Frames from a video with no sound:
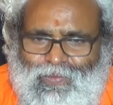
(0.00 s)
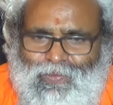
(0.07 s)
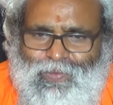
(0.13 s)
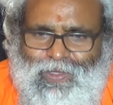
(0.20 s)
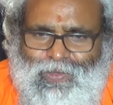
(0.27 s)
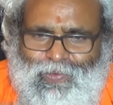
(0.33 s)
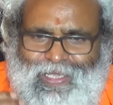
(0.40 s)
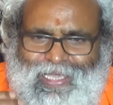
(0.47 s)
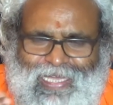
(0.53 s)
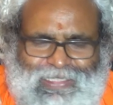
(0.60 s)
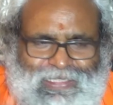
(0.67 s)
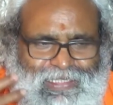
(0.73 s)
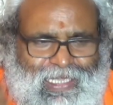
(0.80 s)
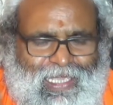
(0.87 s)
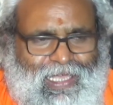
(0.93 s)
we can
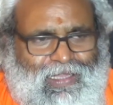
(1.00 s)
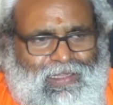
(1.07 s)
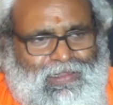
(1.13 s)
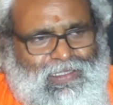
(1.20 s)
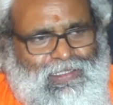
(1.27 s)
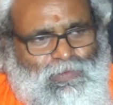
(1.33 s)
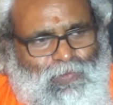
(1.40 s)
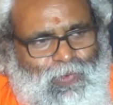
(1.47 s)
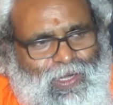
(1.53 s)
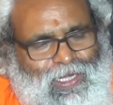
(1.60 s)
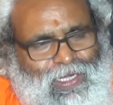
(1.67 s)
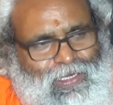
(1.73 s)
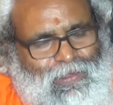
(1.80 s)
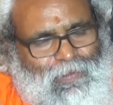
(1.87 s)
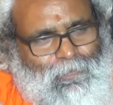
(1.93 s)
say this
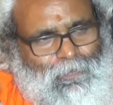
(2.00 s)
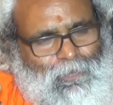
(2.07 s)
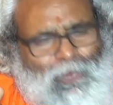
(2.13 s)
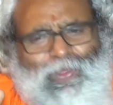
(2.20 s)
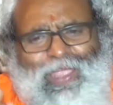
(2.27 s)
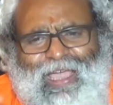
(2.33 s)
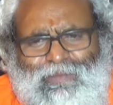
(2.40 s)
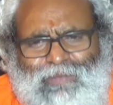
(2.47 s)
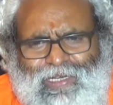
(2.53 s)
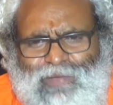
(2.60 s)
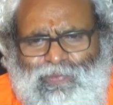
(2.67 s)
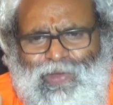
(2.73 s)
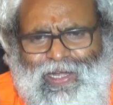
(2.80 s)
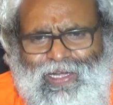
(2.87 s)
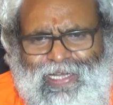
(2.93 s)
point, we have
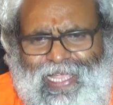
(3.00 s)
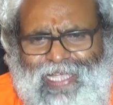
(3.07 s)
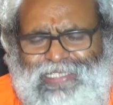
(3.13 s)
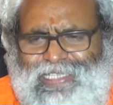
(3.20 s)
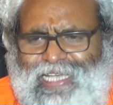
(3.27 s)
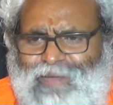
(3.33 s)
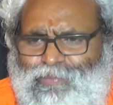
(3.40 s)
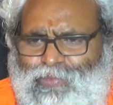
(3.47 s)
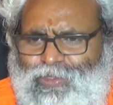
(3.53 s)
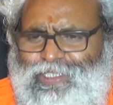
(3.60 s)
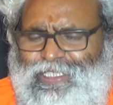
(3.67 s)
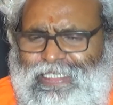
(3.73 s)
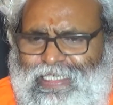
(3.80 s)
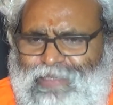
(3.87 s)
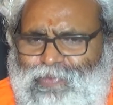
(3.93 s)
different examples
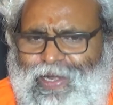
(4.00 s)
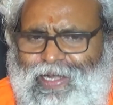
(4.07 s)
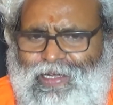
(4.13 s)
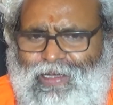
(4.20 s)
in different